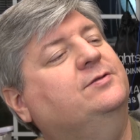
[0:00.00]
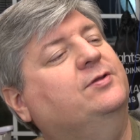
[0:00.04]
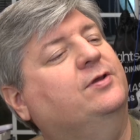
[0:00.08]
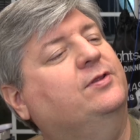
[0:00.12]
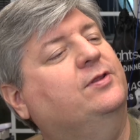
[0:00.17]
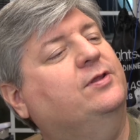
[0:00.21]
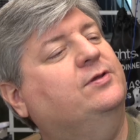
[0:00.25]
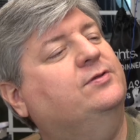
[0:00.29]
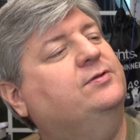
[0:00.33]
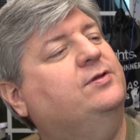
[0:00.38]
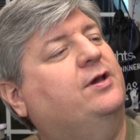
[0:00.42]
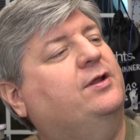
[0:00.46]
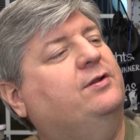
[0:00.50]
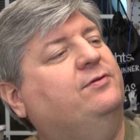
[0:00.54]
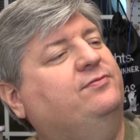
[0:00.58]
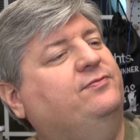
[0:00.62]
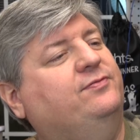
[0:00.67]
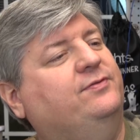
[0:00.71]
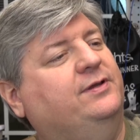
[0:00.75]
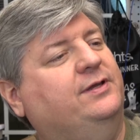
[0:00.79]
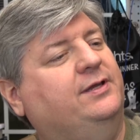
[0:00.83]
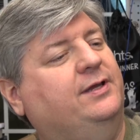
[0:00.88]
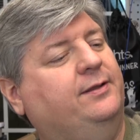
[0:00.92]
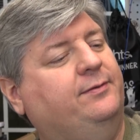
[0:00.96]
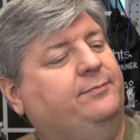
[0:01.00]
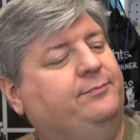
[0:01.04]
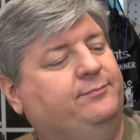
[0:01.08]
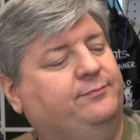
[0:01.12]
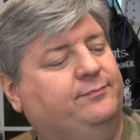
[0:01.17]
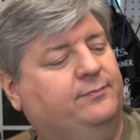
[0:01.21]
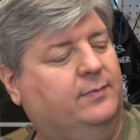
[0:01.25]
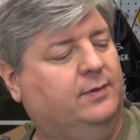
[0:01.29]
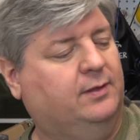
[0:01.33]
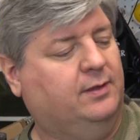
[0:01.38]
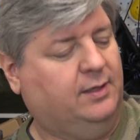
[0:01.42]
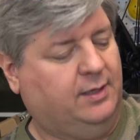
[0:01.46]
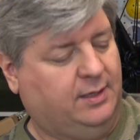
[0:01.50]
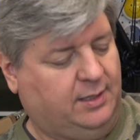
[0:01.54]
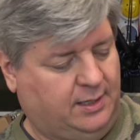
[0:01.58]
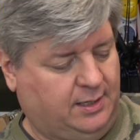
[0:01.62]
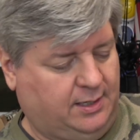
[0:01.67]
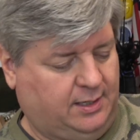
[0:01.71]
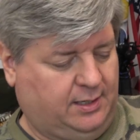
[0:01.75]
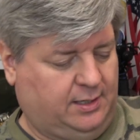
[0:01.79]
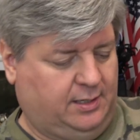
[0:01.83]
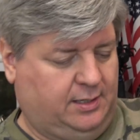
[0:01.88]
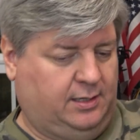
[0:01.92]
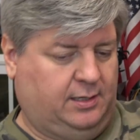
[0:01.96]
So those ought to fit.
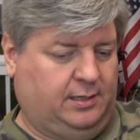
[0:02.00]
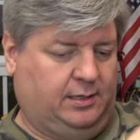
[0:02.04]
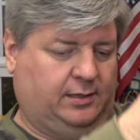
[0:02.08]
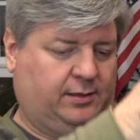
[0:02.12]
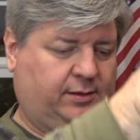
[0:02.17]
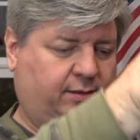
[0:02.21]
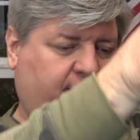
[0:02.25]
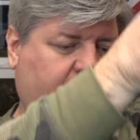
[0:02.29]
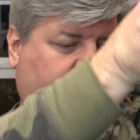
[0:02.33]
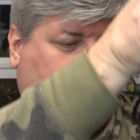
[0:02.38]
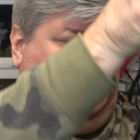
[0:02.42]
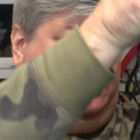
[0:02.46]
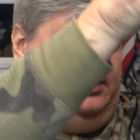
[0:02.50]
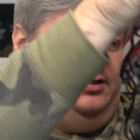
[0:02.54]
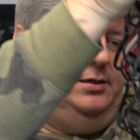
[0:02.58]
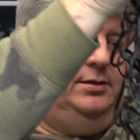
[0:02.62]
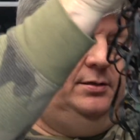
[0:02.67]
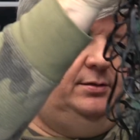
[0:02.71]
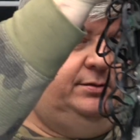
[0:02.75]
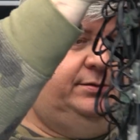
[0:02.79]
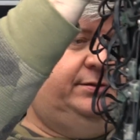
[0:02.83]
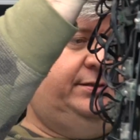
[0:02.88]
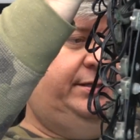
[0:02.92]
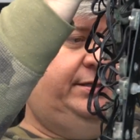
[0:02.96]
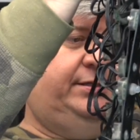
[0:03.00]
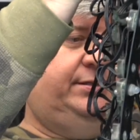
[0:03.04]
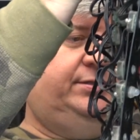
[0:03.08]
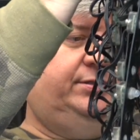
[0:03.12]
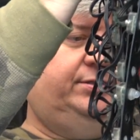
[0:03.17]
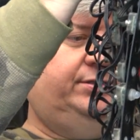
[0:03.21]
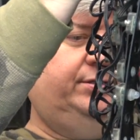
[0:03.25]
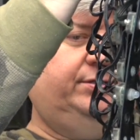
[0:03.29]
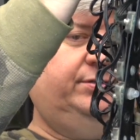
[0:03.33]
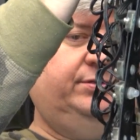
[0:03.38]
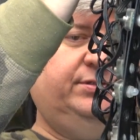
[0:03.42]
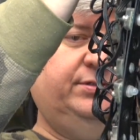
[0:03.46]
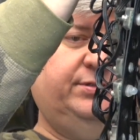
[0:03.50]
These 2